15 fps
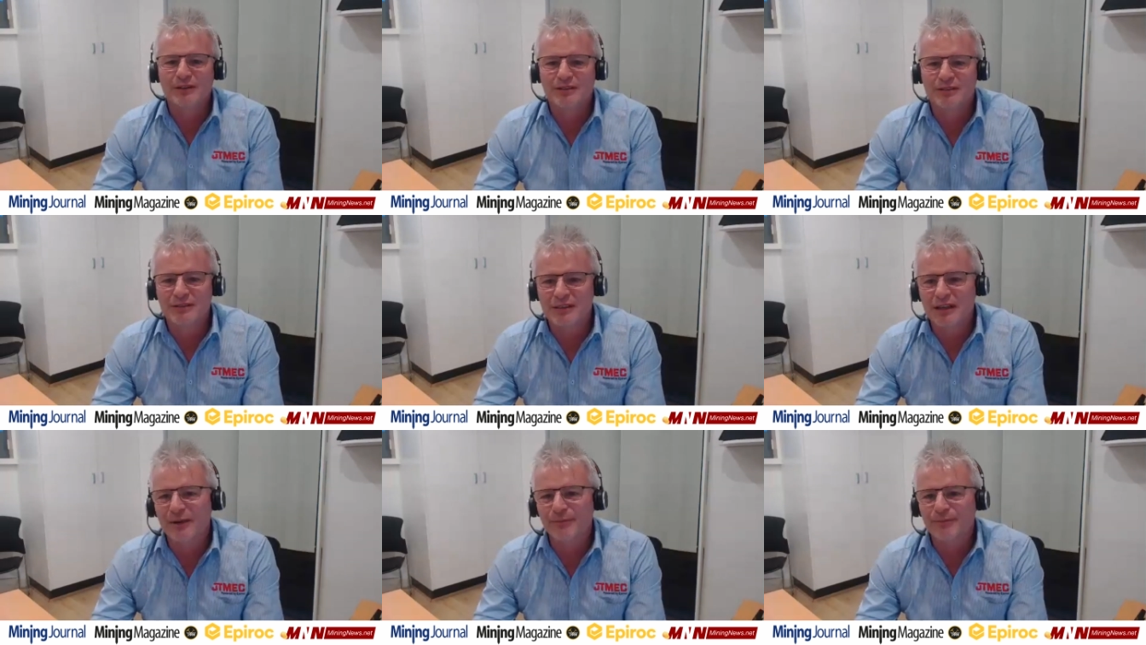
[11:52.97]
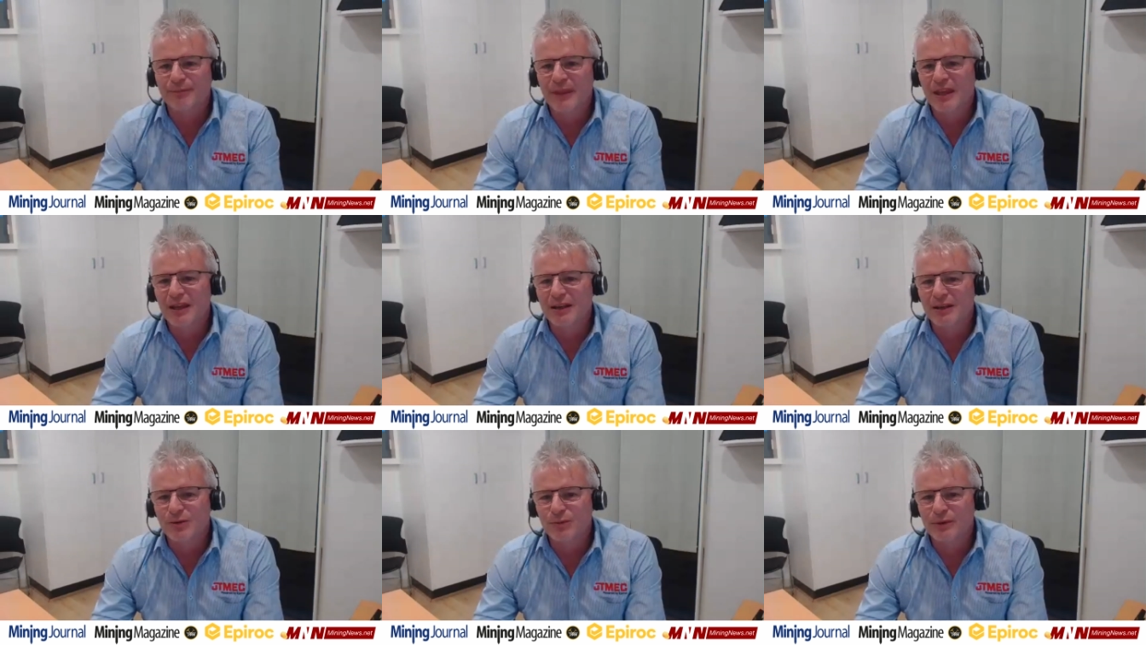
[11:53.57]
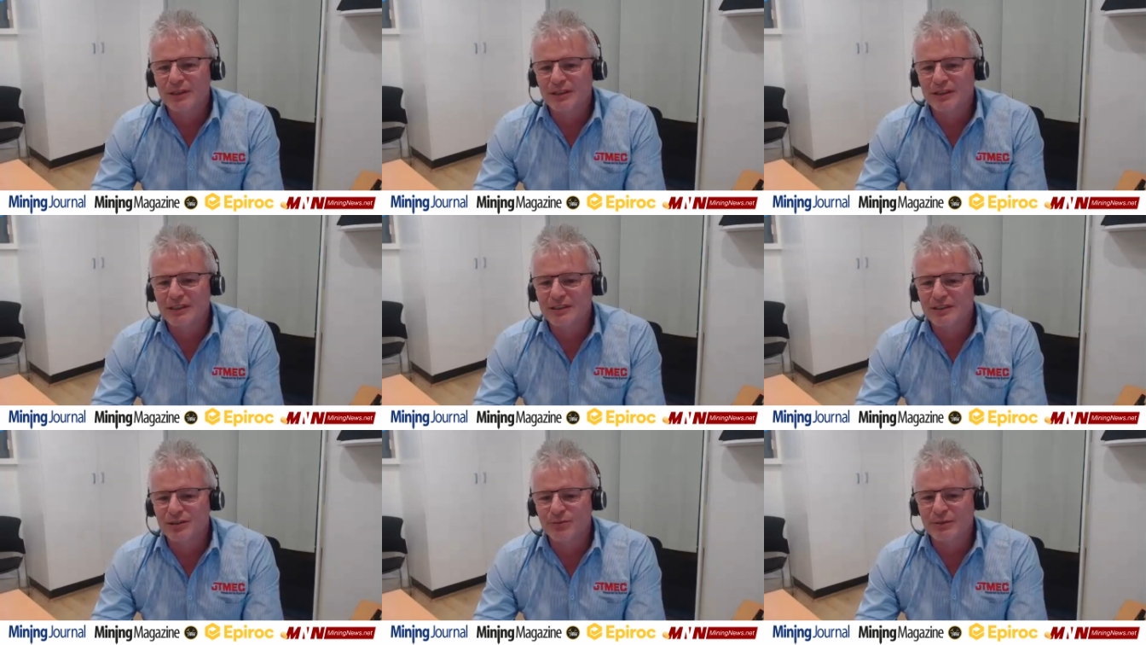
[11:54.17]
And um, we
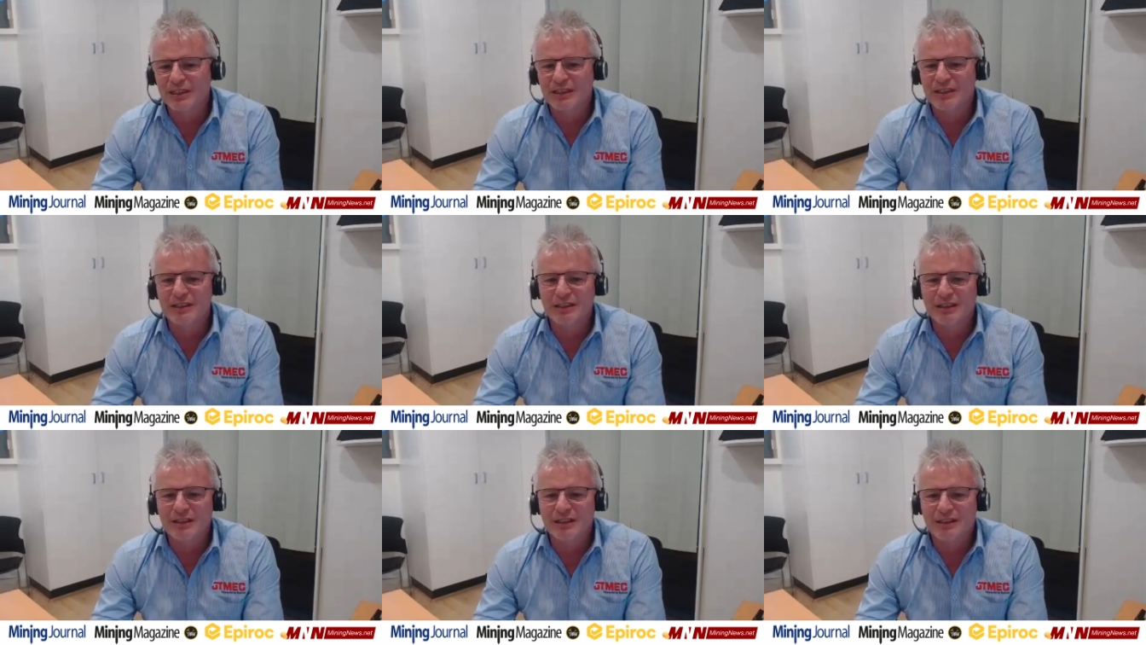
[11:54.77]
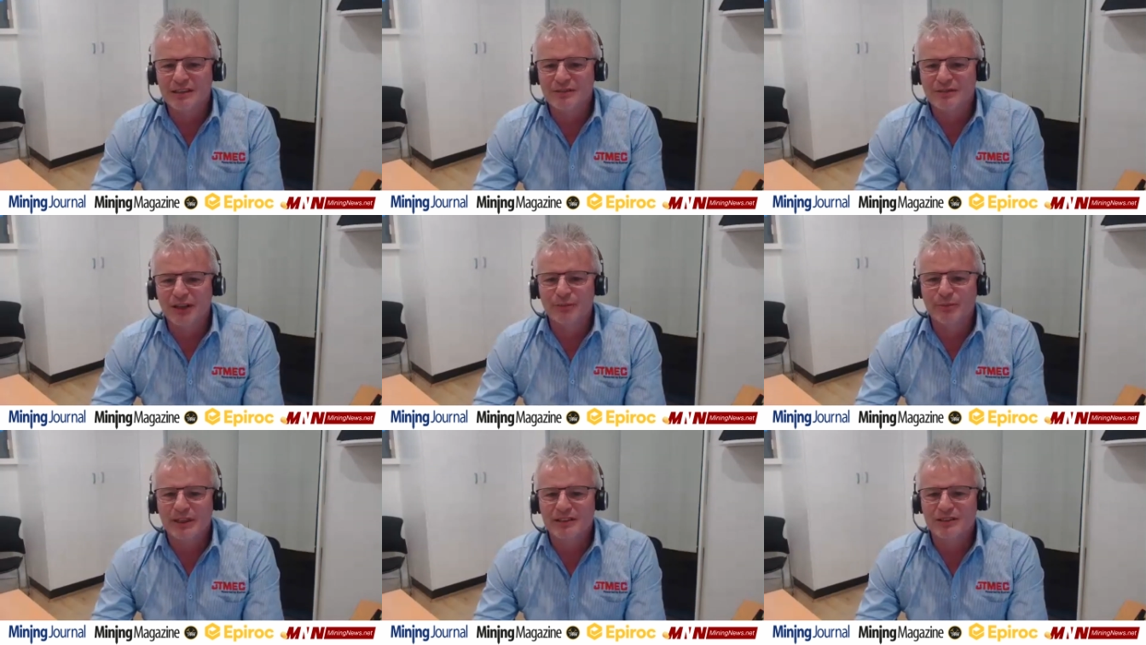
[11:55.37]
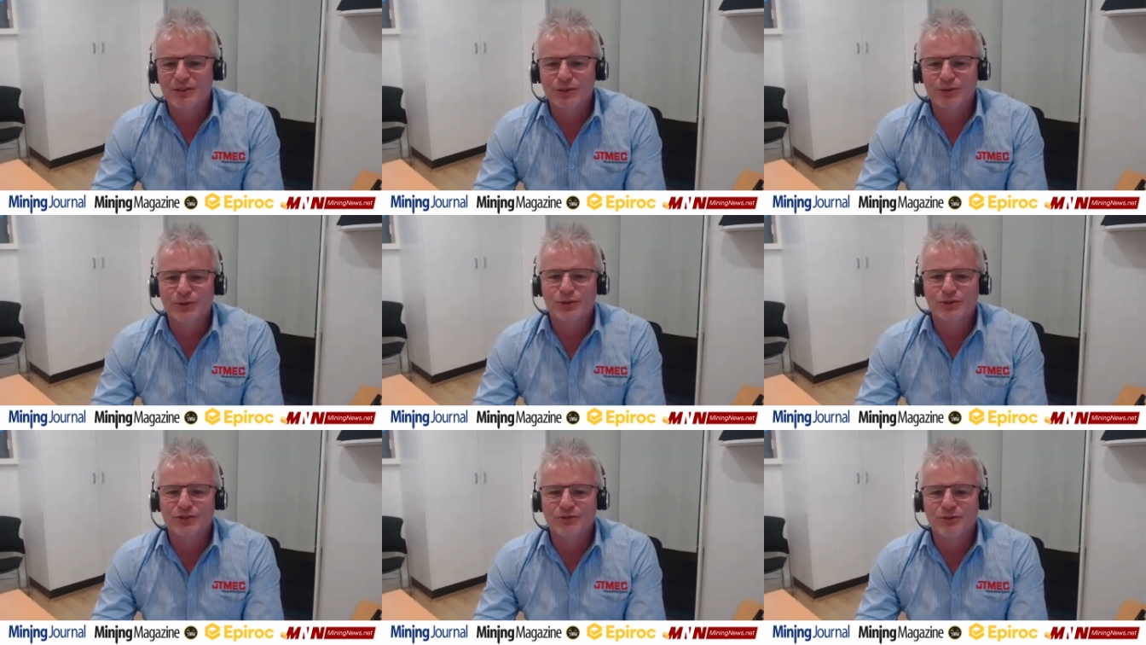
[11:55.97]
need to be developing
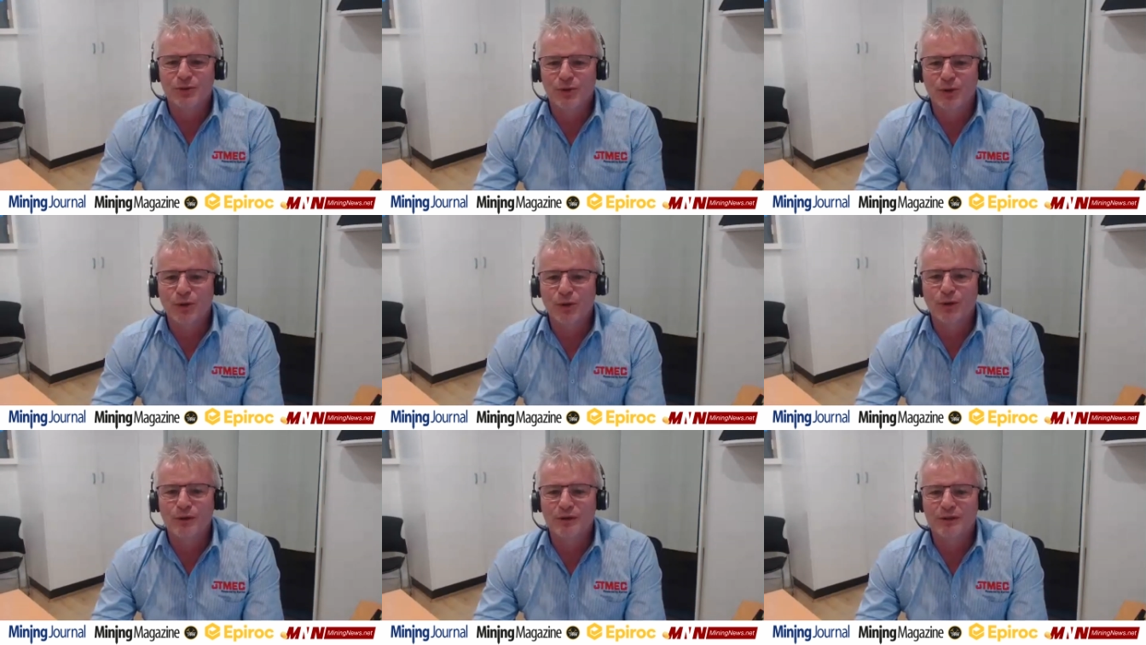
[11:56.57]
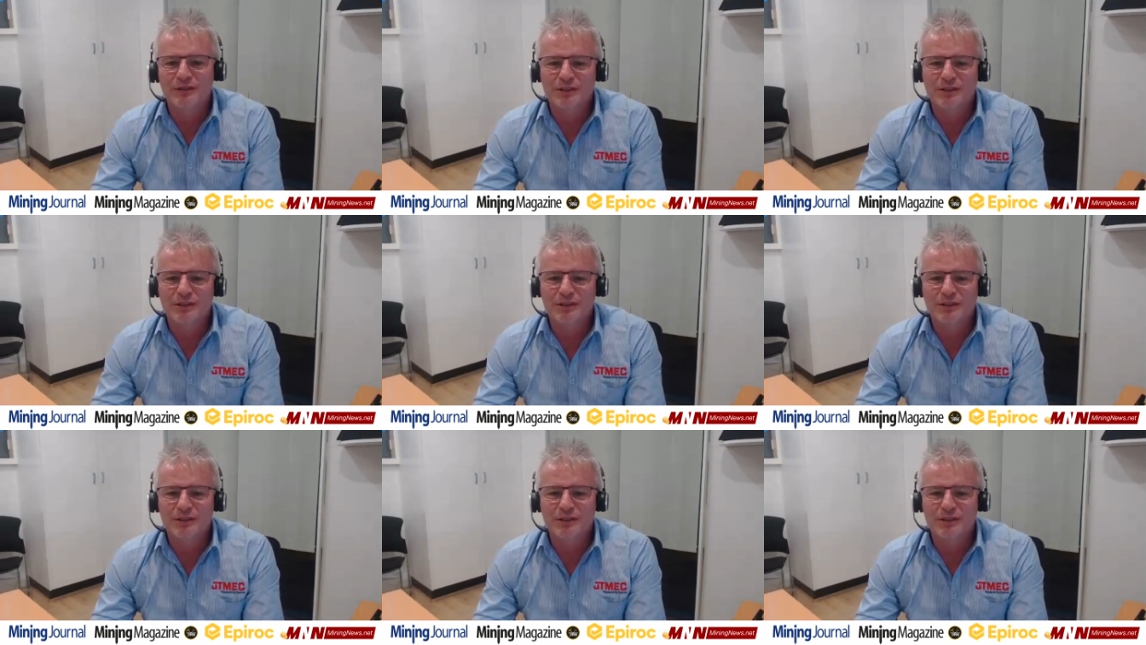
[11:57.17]
solutions for all,